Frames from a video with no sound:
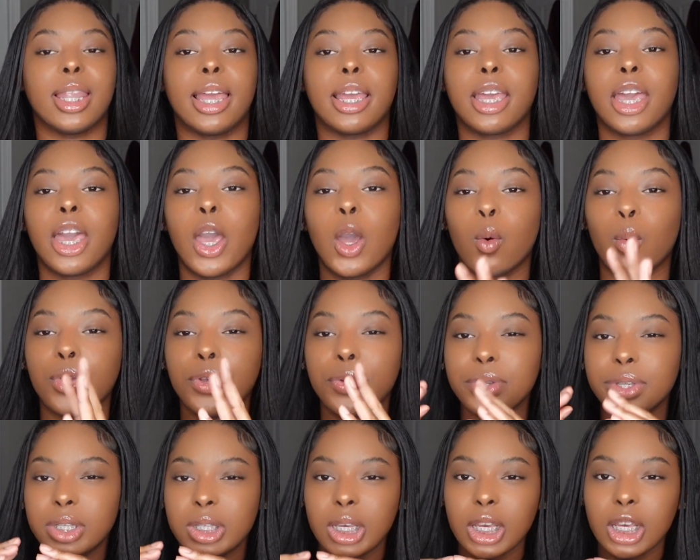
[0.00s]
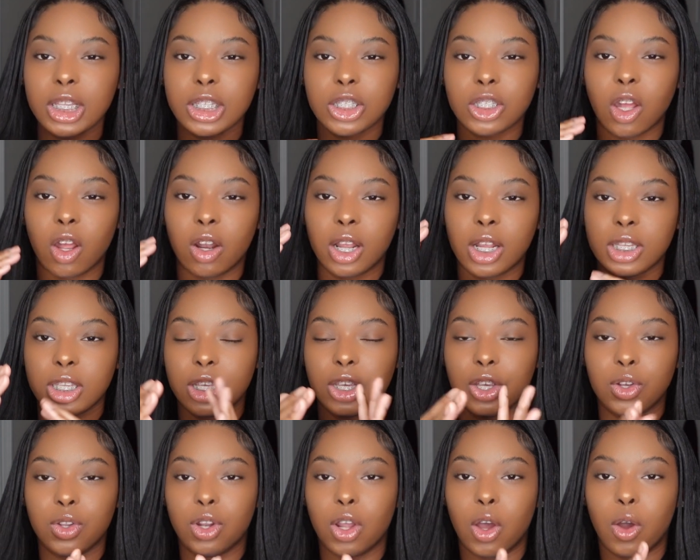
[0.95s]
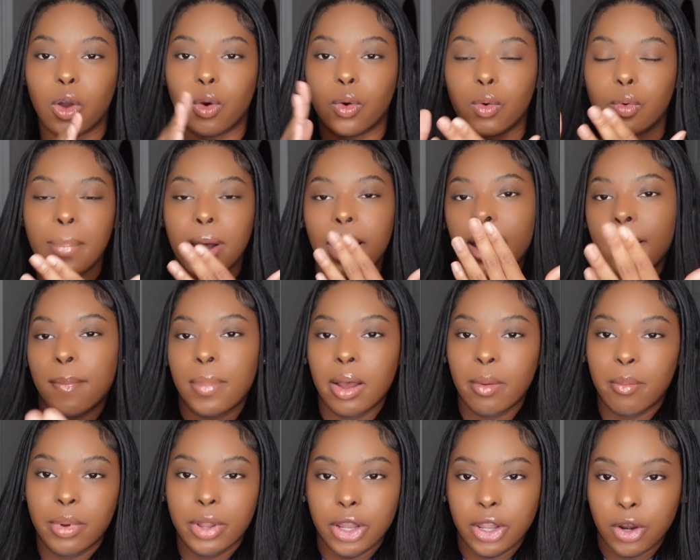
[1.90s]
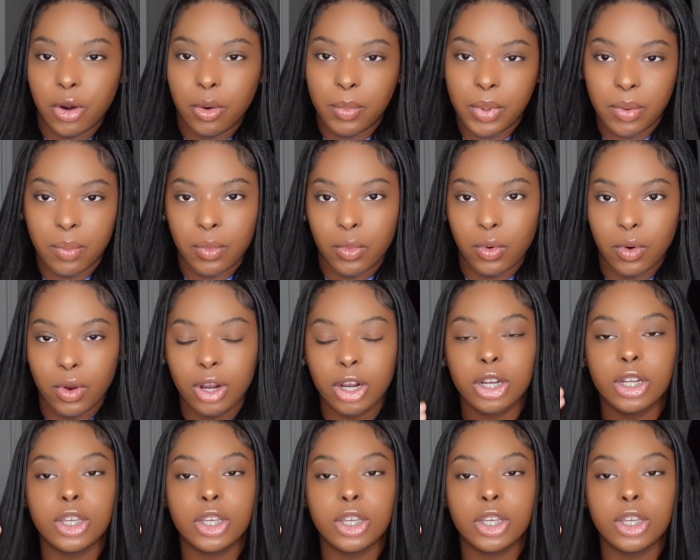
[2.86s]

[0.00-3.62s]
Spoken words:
Like when you see it starting to, you know, pop up a little bit more,